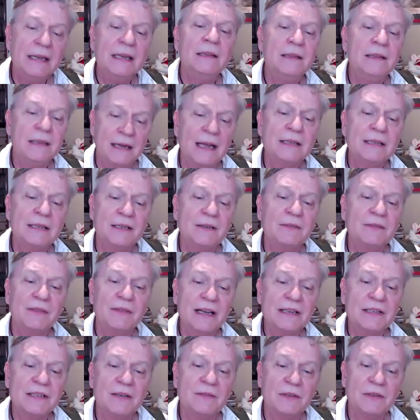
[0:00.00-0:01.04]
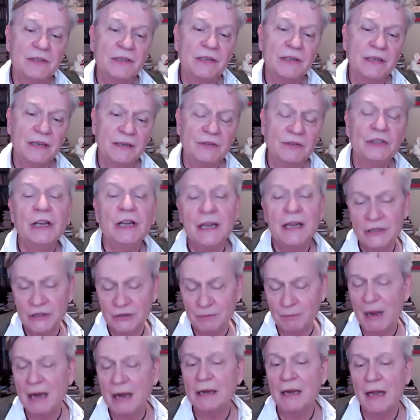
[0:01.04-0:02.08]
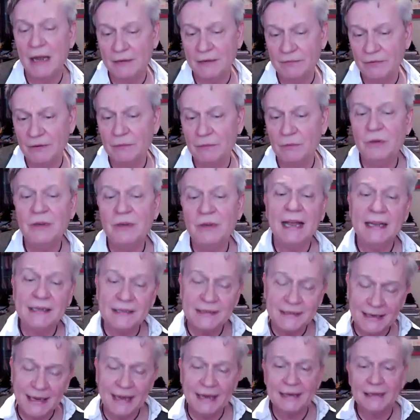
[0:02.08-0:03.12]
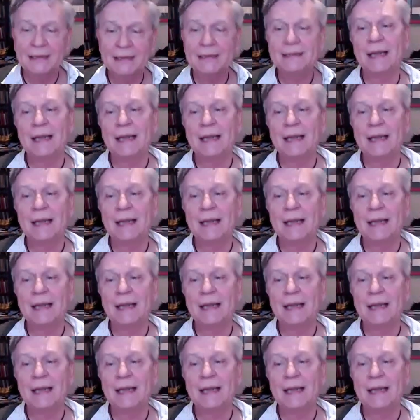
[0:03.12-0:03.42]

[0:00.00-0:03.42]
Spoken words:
In the kinds of festivals that have changed my life. You can't stand on the